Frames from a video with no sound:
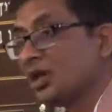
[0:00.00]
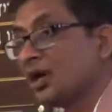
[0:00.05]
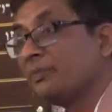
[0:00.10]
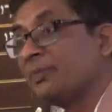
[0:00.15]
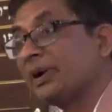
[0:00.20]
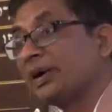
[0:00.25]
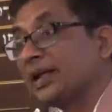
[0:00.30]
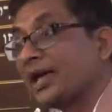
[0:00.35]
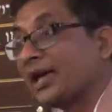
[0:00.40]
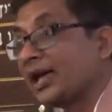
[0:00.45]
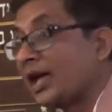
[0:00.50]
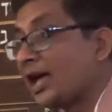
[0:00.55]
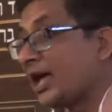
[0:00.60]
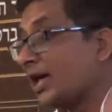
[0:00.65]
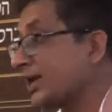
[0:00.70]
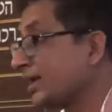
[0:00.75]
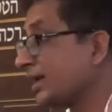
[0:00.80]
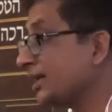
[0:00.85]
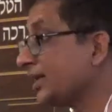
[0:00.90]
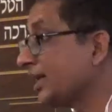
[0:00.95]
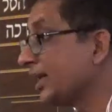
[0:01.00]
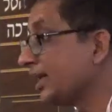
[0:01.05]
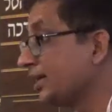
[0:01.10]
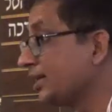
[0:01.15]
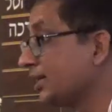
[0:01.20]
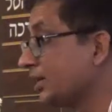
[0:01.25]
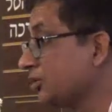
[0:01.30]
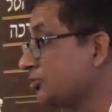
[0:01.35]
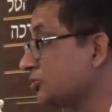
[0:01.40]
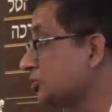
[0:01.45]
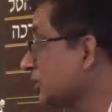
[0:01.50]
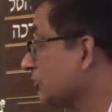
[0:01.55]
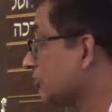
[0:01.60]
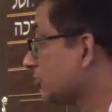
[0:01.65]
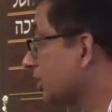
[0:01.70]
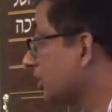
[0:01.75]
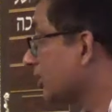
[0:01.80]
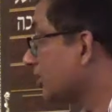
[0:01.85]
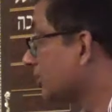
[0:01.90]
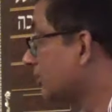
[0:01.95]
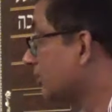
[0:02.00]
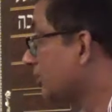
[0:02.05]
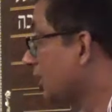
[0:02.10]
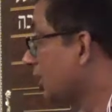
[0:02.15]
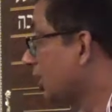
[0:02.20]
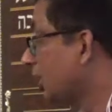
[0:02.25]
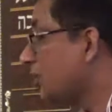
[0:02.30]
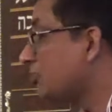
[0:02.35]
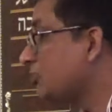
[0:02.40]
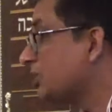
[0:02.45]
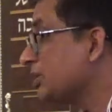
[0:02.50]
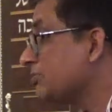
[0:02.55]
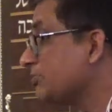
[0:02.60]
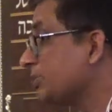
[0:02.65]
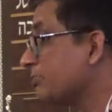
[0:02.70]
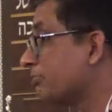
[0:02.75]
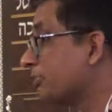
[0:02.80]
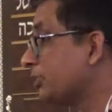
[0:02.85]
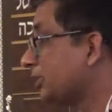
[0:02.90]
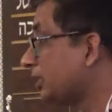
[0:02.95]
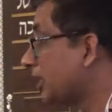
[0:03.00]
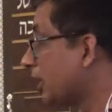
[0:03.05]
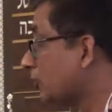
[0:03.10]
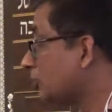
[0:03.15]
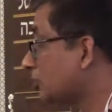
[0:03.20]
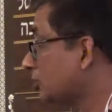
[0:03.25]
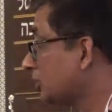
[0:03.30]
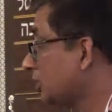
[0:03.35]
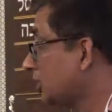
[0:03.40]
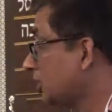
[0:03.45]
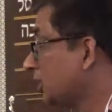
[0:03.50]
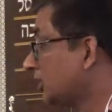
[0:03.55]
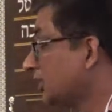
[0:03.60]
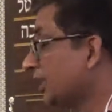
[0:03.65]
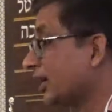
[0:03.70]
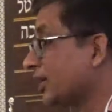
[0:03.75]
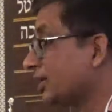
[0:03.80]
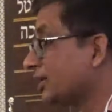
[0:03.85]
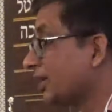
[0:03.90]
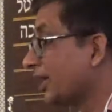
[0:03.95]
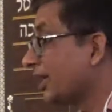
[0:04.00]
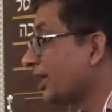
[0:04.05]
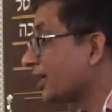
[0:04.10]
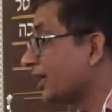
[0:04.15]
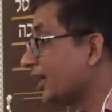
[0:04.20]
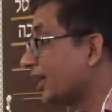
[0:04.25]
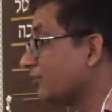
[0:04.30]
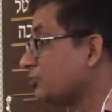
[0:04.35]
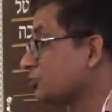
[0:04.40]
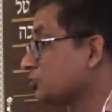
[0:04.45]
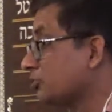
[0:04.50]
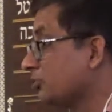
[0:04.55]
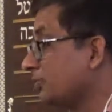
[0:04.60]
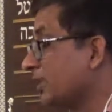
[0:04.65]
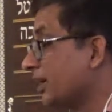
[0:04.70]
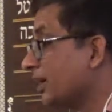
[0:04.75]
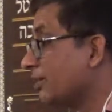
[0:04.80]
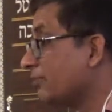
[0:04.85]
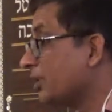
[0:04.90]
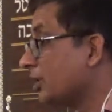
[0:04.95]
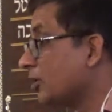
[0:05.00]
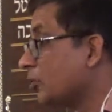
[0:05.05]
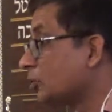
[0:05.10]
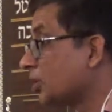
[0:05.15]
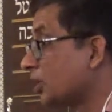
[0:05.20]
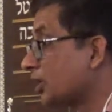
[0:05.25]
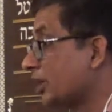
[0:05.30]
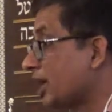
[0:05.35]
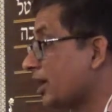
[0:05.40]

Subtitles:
But I can guarantee you something. How many people doubt that their names will be coming out on